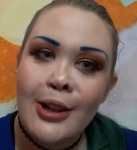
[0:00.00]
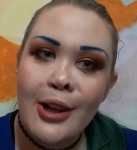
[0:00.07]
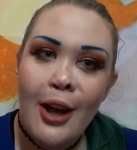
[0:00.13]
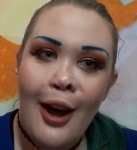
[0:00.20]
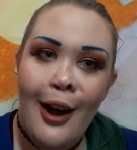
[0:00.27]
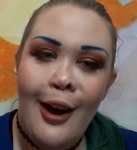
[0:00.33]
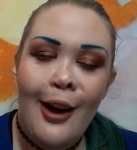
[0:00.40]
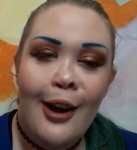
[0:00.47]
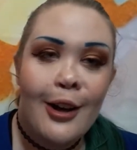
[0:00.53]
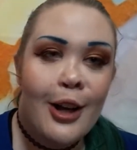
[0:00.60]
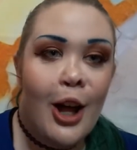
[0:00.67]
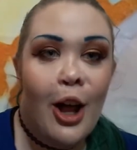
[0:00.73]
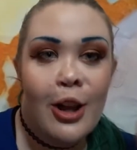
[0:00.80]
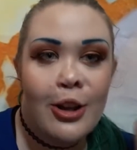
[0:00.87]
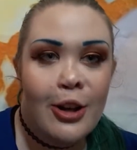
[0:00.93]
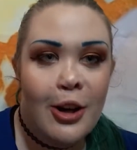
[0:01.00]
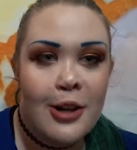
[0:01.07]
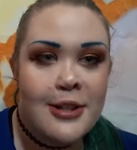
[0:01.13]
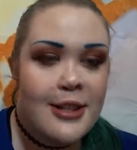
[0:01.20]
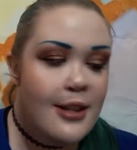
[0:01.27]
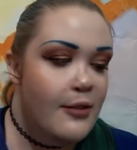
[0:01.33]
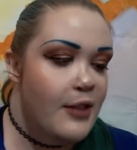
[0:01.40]
uh, color
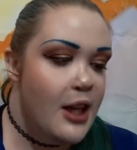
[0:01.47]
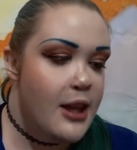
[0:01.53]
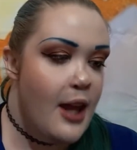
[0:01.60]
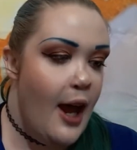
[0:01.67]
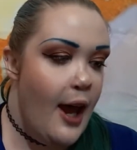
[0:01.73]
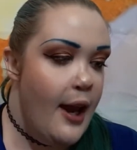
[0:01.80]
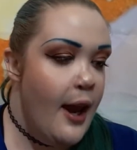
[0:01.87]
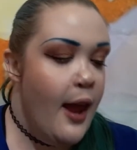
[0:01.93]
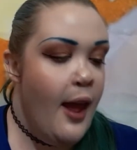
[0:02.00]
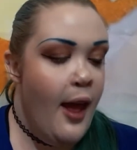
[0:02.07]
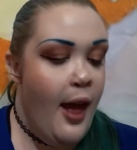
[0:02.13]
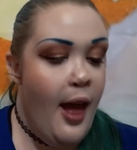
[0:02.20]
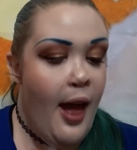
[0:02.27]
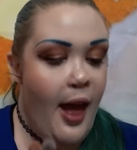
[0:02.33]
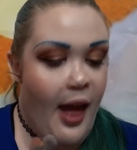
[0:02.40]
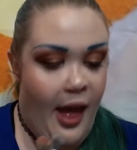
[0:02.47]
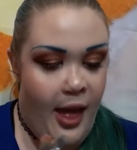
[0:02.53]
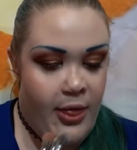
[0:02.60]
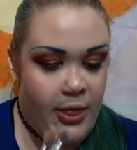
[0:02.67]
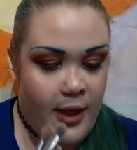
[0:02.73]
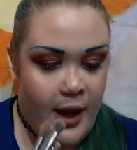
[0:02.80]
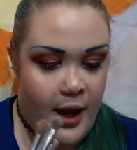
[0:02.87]
and stuff like that.
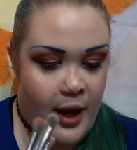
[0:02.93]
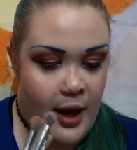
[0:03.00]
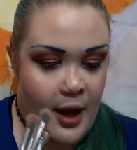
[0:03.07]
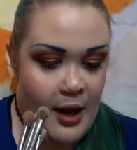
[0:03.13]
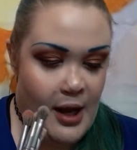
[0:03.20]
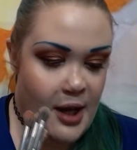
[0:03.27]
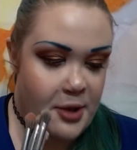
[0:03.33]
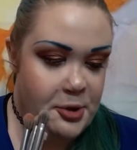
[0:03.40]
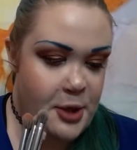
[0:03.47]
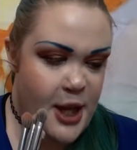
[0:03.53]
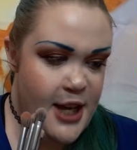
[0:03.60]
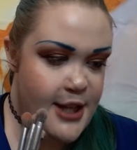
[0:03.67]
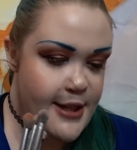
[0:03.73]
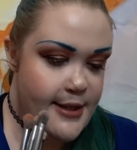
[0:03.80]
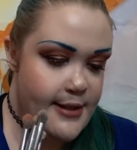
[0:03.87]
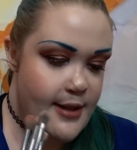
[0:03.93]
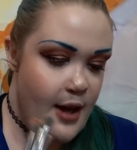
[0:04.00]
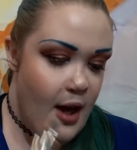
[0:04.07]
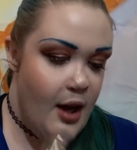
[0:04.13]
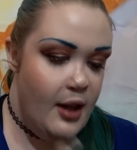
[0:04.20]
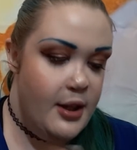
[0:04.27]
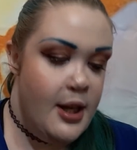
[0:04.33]
And then I got this,
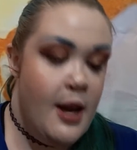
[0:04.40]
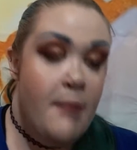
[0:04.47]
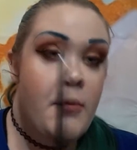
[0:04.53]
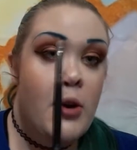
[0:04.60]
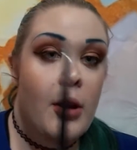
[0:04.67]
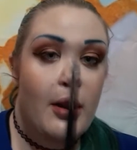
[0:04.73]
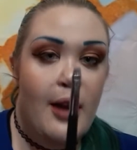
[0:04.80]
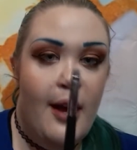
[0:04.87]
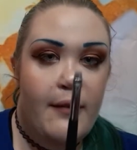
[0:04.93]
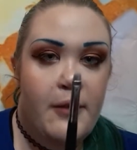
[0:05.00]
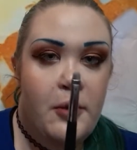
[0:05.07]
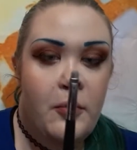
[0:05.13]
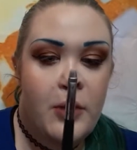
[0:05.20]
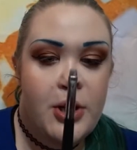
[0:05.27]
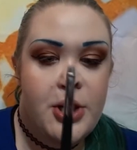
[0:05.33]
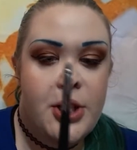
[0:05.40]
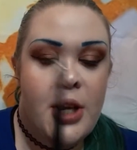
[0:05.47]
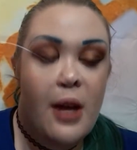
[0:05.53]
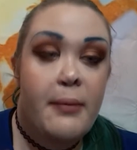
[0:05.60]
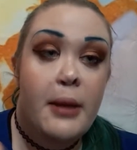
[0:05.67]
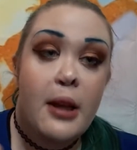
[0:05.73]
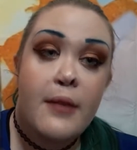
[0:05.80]
uh, the number eleven, which I
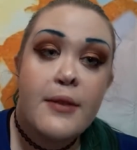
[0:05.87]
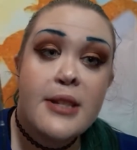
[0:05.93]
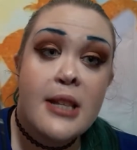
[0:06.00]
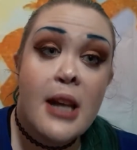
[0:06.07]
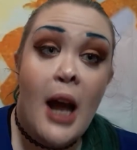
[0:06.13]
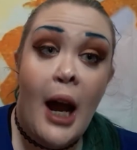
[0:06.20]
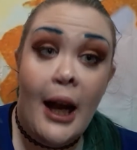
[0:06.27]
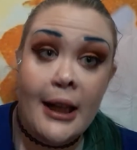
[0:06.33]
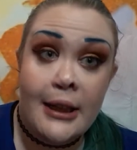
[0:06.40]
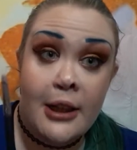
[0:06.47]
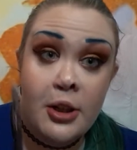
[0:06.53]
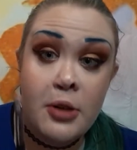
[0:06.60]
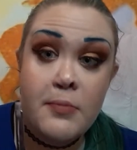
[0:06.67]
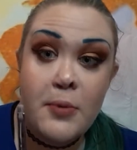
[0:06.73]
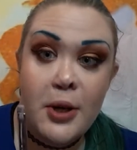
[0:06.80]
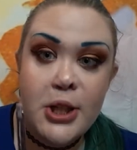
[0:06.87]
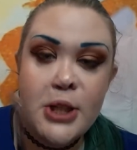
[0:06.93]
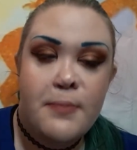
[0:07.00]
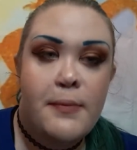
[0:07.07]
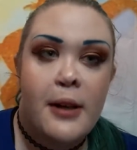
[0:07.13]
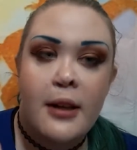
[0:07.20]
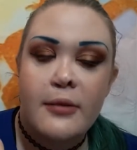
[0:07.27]
believe is an eyeliner brush,
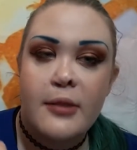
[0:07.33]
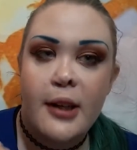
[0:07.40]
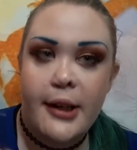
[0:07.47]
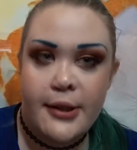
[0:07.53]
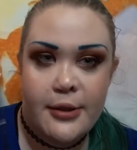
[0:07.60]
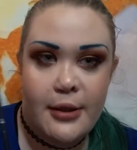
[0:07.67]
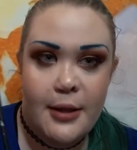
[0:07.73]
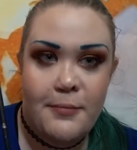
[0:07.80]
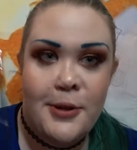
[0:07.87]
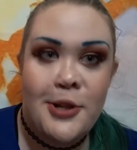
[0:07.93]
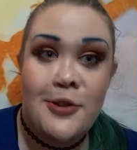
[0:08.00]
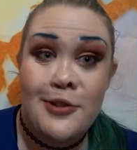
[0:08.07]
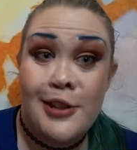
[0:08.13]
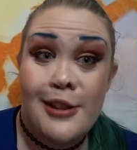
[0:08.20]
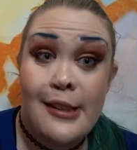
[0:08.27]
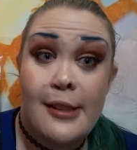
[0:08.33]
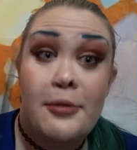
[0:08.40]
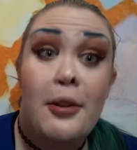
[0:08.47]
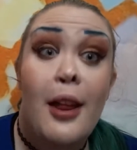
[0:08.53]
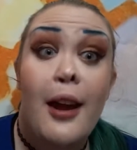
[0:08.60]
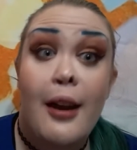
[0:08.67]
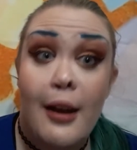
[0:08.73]
but I've actually been using this for
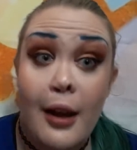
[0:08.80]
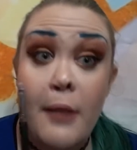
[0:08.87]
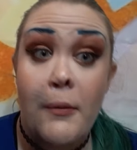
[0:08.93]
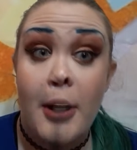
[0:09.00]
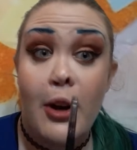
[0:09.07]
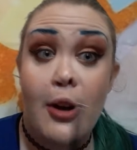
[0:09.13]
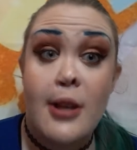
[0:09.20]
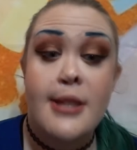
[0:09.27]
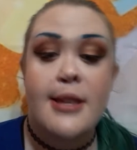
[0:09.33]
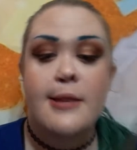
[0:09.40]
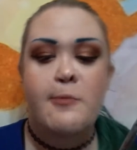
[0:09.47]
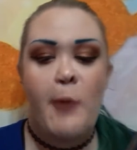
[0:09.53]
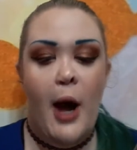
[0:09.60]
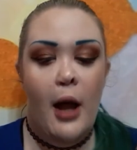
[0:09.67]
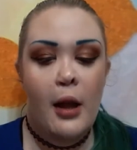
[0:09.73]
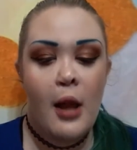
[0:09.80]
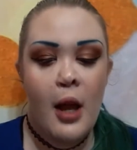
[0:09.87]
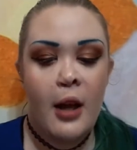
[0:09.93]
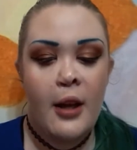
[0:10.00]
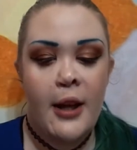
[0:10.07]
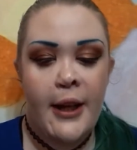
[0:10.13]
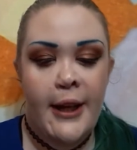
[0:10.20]
like cutting my crease as well.
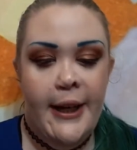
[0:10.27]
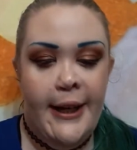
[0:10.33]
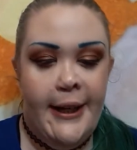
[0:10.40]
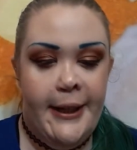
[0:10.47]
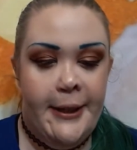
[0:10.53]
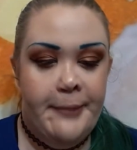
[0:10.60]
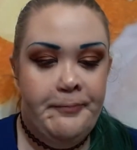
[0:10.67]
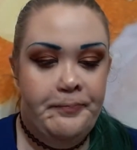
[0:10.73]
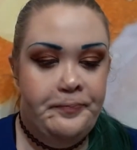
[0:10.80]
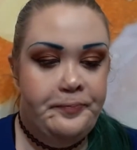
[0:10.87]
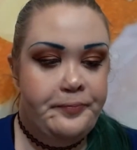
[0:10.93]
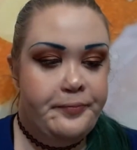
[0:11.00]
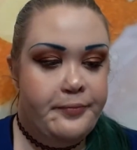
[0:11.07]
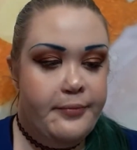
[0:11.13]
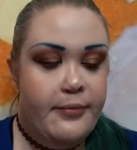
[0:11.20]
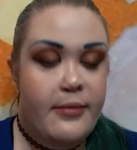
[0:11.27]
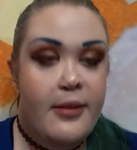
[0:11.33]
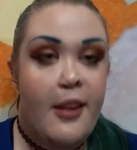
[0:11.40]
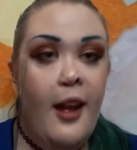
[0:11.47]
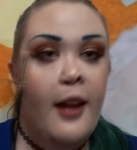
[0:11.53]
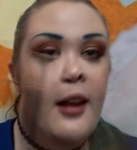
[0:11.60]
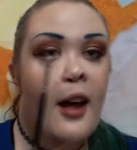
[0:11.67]
Um,
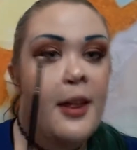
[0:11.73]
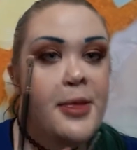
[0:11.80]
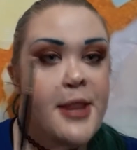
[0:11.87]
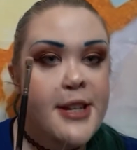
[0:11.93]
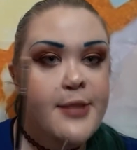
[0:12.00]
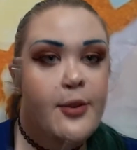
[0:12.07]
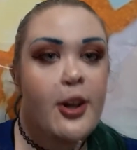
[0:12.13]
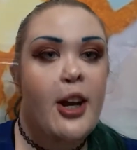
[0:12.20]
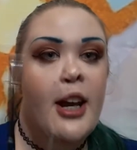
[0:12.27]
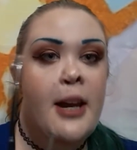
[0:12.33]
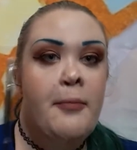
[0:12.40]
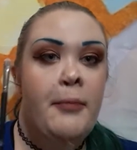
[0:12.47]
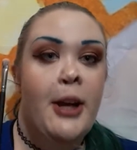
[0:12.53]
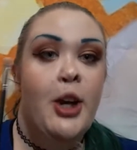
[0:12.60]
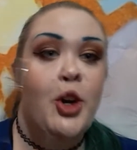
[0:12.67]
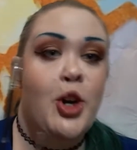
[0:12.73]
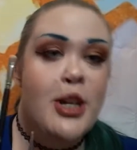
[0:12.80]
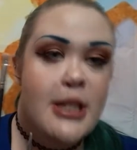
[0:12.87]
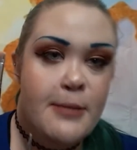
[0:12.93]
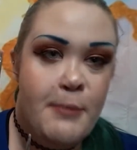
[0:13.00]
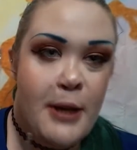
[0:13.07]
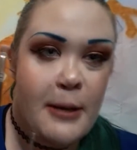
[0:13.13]
I got this for cutting my
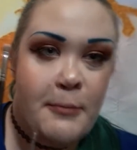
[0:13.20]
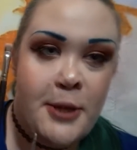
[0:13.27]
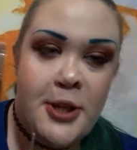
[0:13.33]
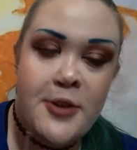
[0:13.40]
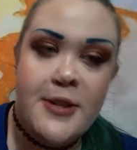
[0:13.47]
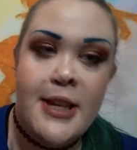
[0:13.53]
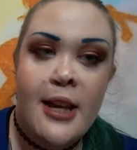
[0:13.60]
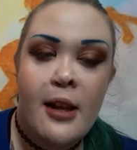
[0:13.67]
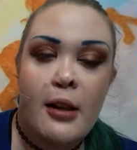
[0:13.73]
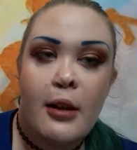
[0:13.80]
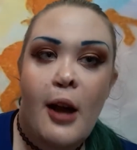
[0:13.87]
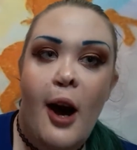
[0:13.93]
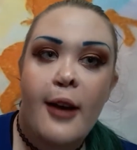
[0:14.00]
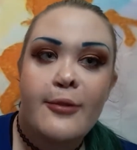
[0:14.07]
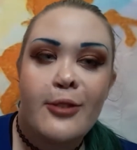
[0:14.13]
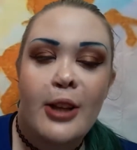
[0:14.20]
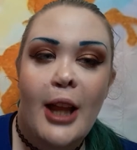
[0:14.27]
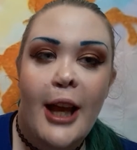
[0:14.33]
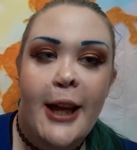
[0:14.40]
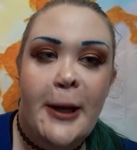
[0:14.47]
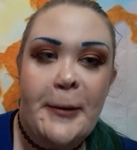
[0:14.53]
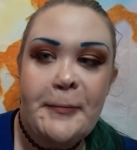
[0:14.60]
crease, but I've been using it a lot for
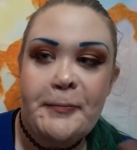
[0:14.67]
like